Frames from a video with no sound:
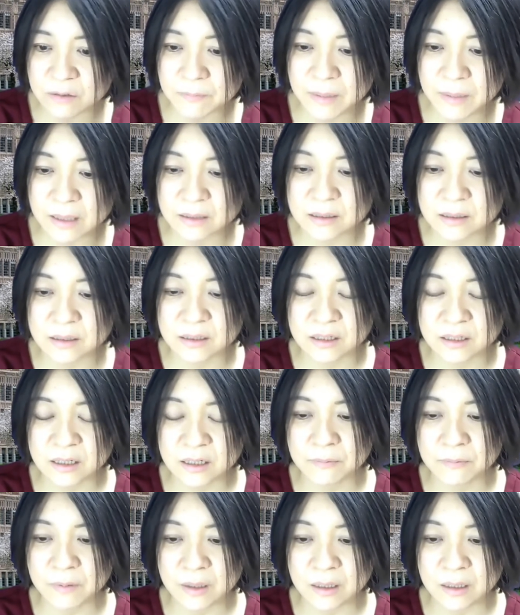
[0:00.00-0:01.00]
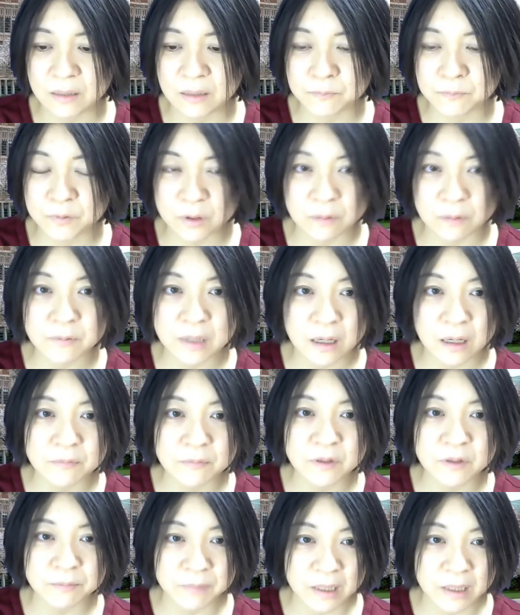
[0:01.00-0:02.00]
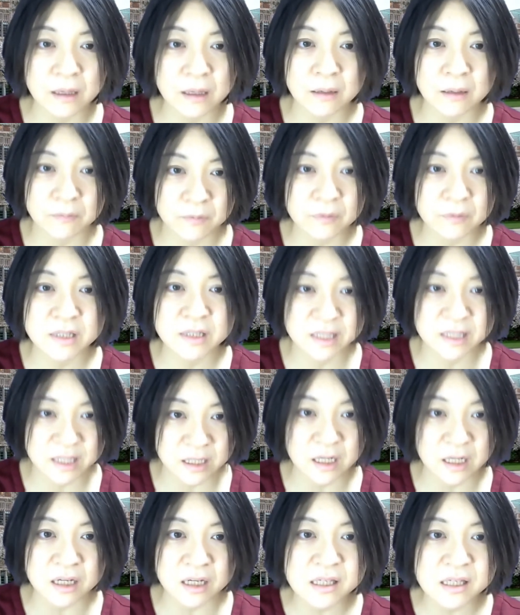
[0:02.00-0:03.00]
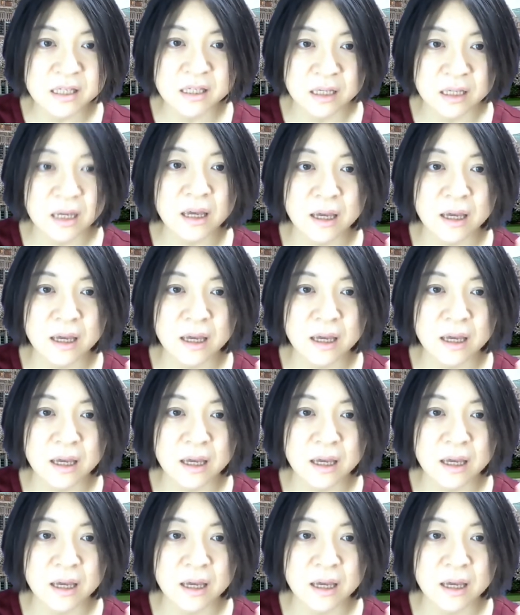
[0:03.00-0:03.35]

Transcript: but DB problem became serious.